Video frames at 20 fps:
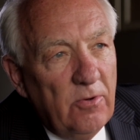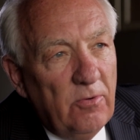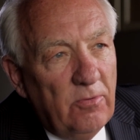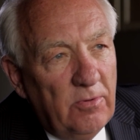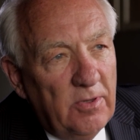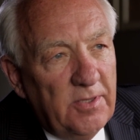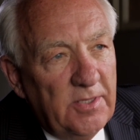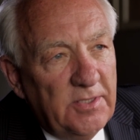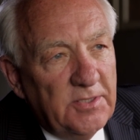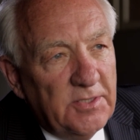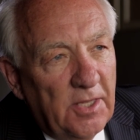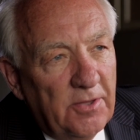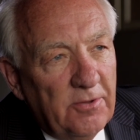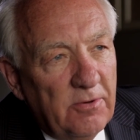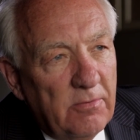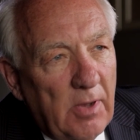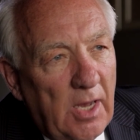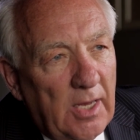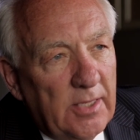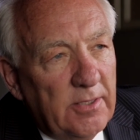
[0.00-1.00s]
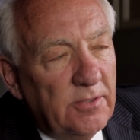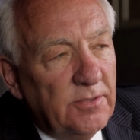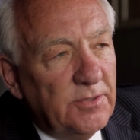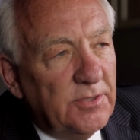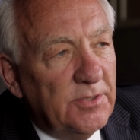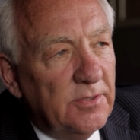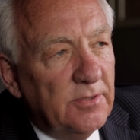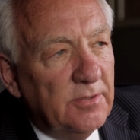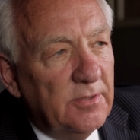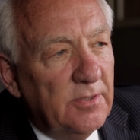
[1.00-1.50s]
with these other
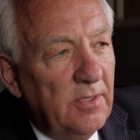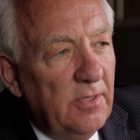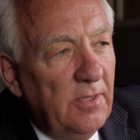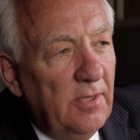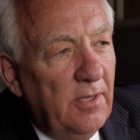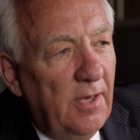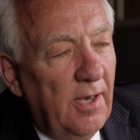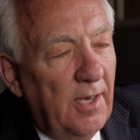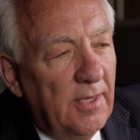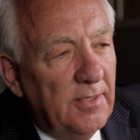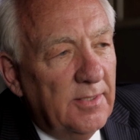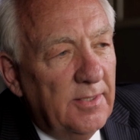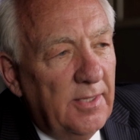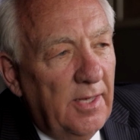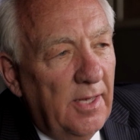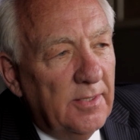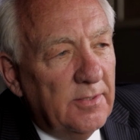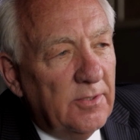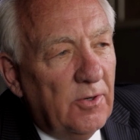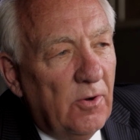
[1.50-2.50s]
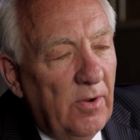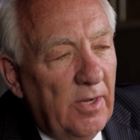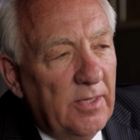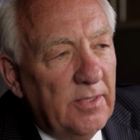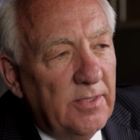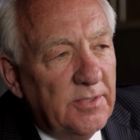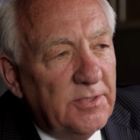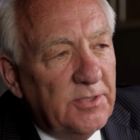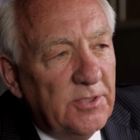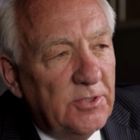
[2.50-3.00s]
matters and and in the end
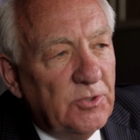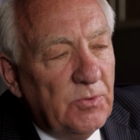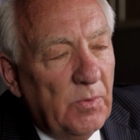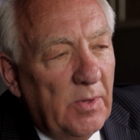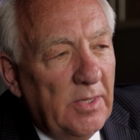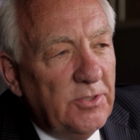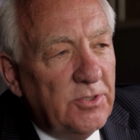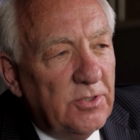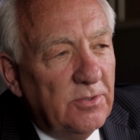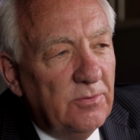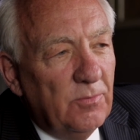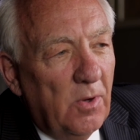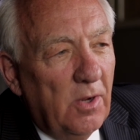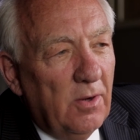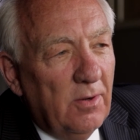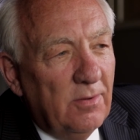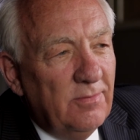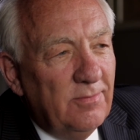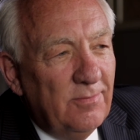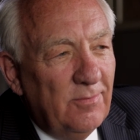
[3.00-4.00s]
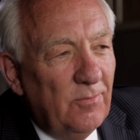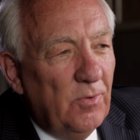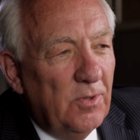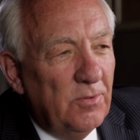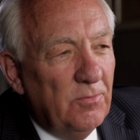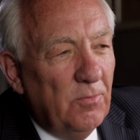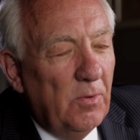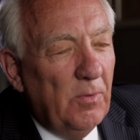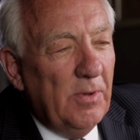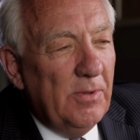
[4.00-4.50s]
created a situation where
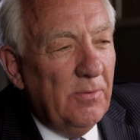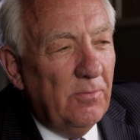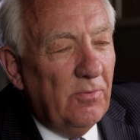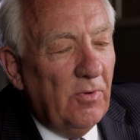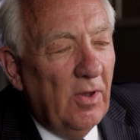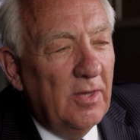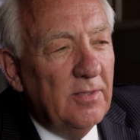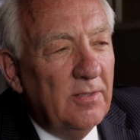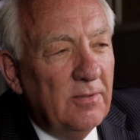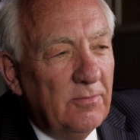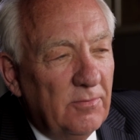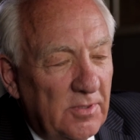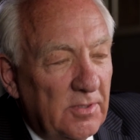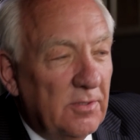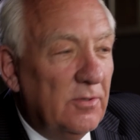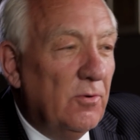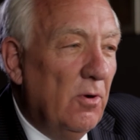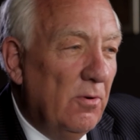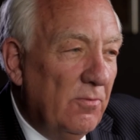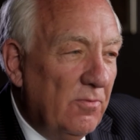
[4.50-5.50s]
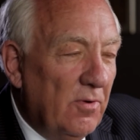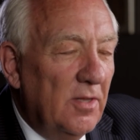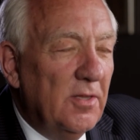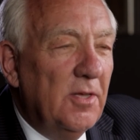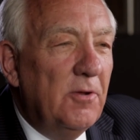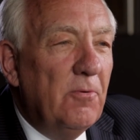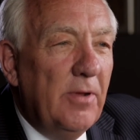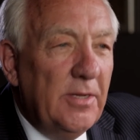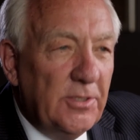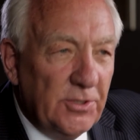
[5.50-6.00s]
when, when we finally when the court
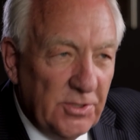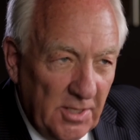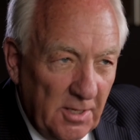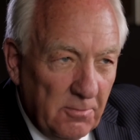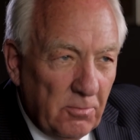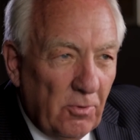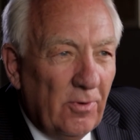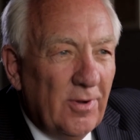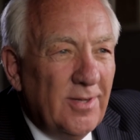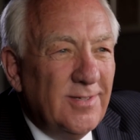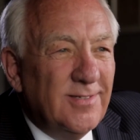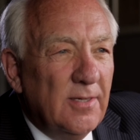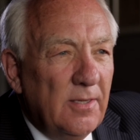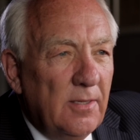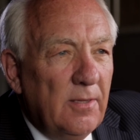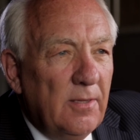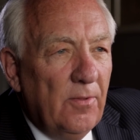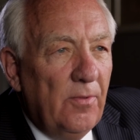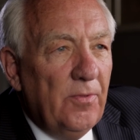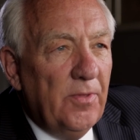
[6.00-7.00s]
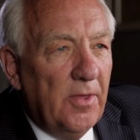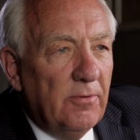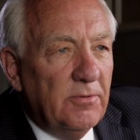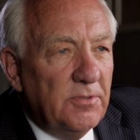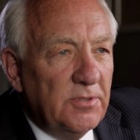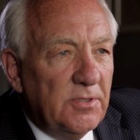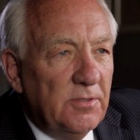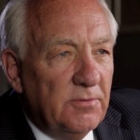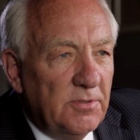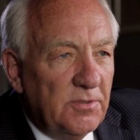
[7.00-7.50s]
finally reached that point it
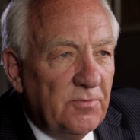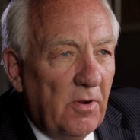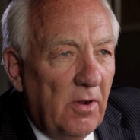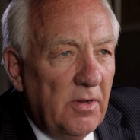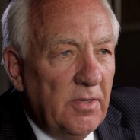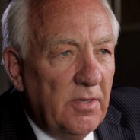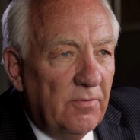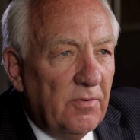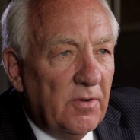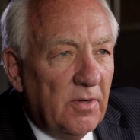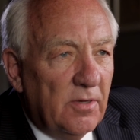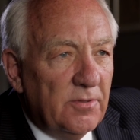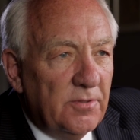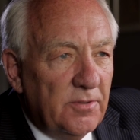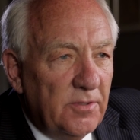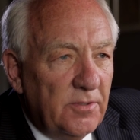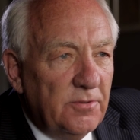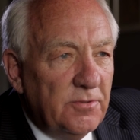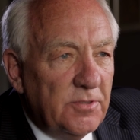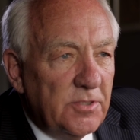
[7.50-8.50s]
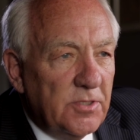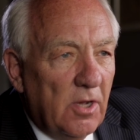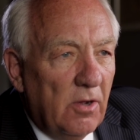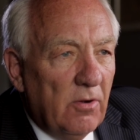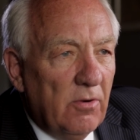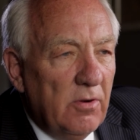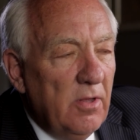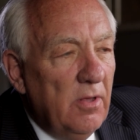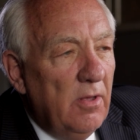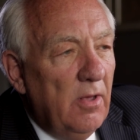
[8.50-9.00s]
was it was very difficult to do
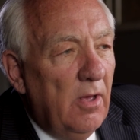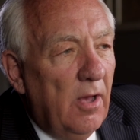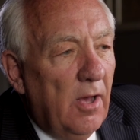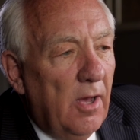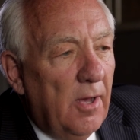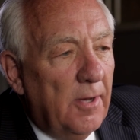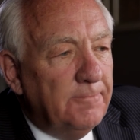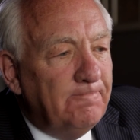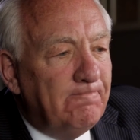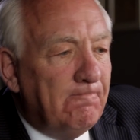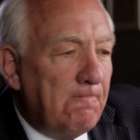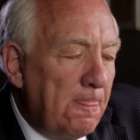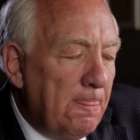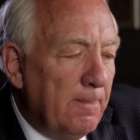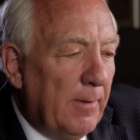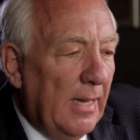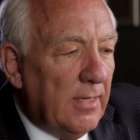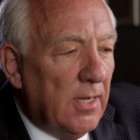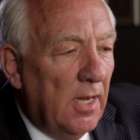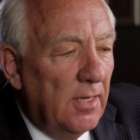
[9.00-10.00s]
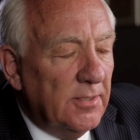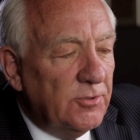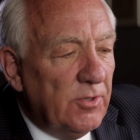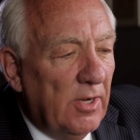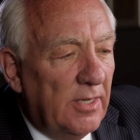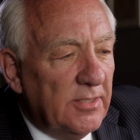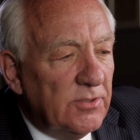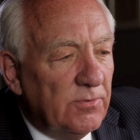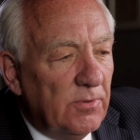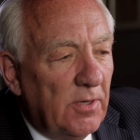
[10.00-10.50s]
so um, by
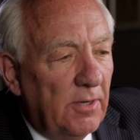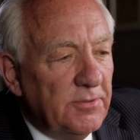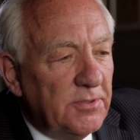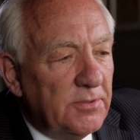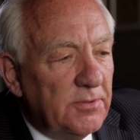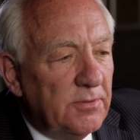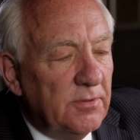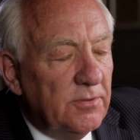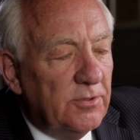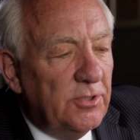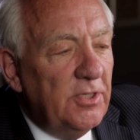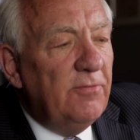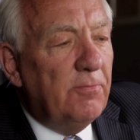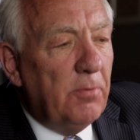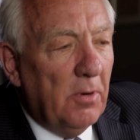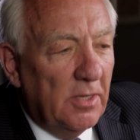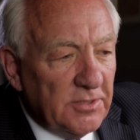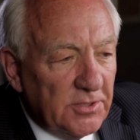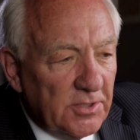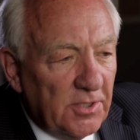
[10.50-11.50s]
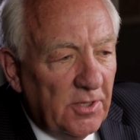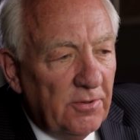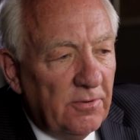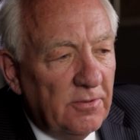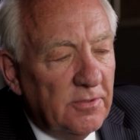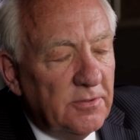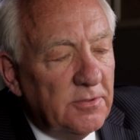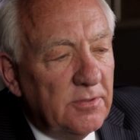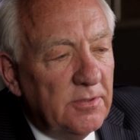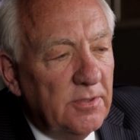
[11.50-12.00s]
contrast when I was chief
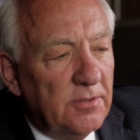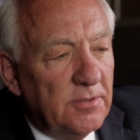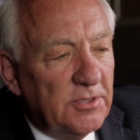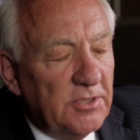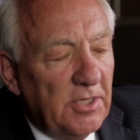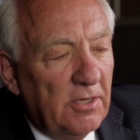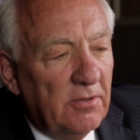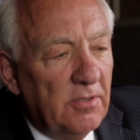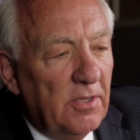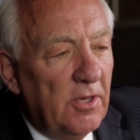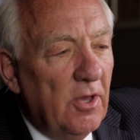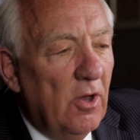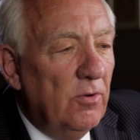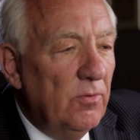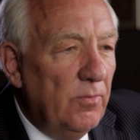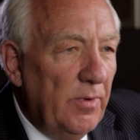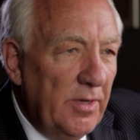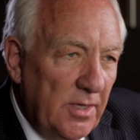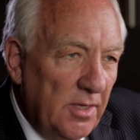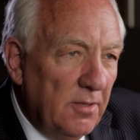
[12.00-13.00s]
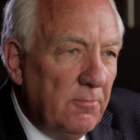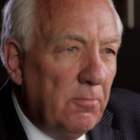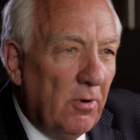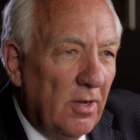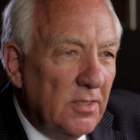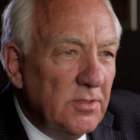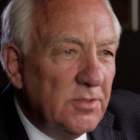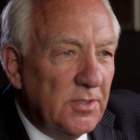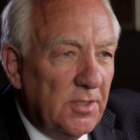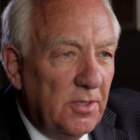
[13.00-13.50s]
prosecutor in, in, Sierra Leone we did
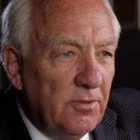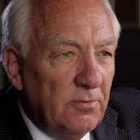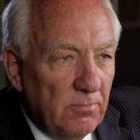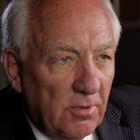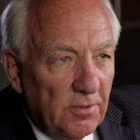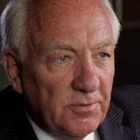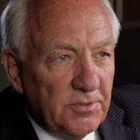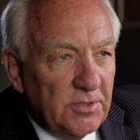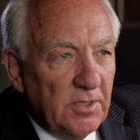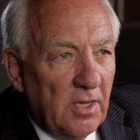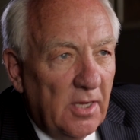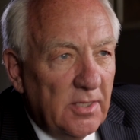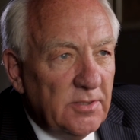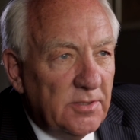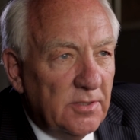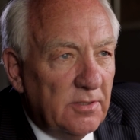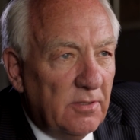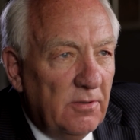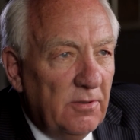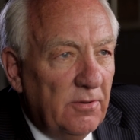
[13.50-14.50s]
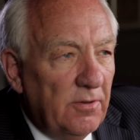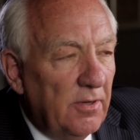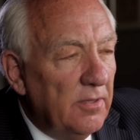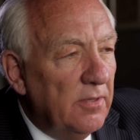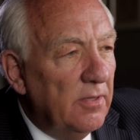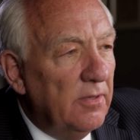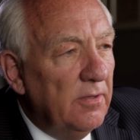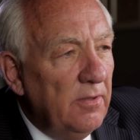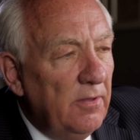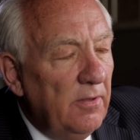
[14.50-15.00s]
prosecute both sides
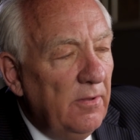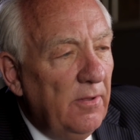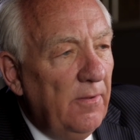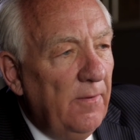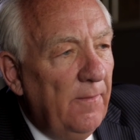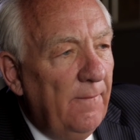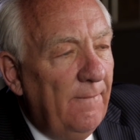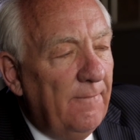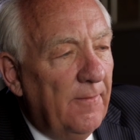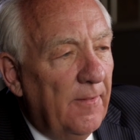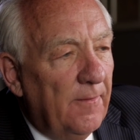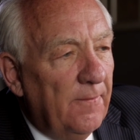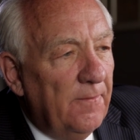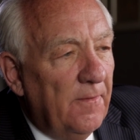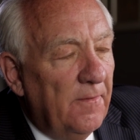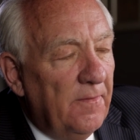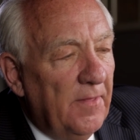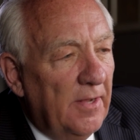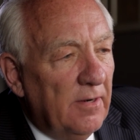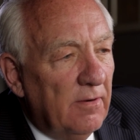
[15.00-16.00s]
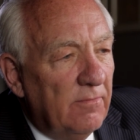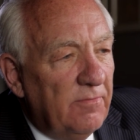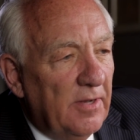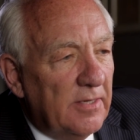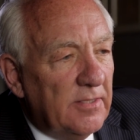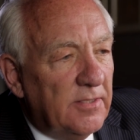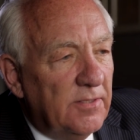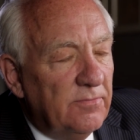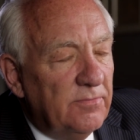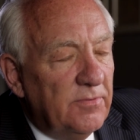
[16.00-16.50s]
including the the, the then
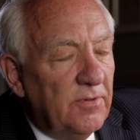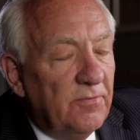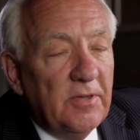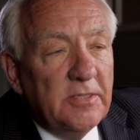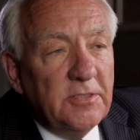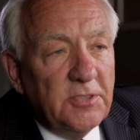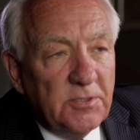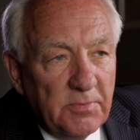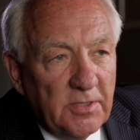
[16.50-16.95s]
effective defense